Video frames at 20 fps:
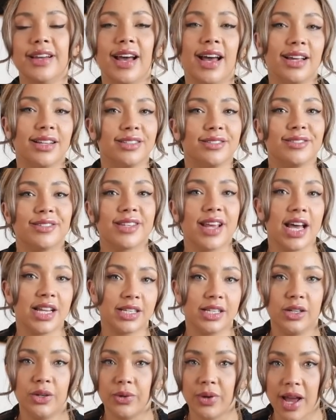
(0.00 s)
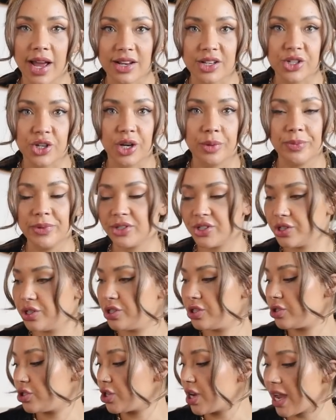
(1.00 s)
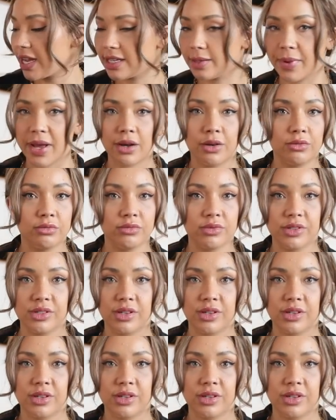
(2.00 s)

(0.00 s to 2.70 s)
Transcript: and had a little catch up and just chatted about